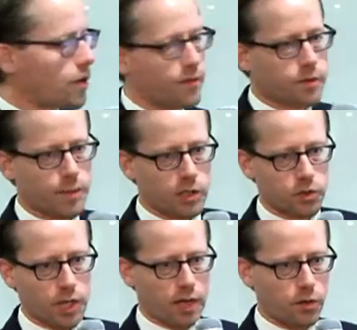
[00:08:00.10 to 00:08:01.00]
you have
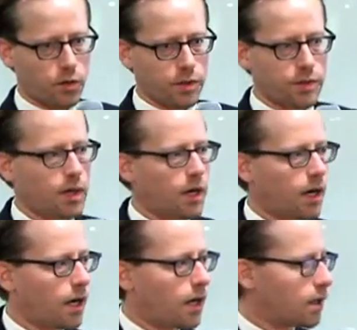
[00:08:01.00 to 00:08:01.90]
special categories
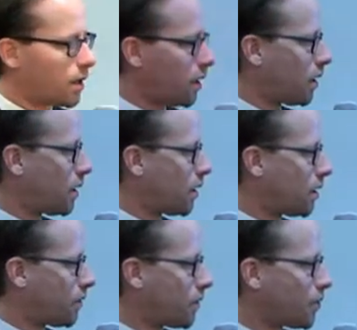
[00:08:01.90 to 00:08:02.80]
of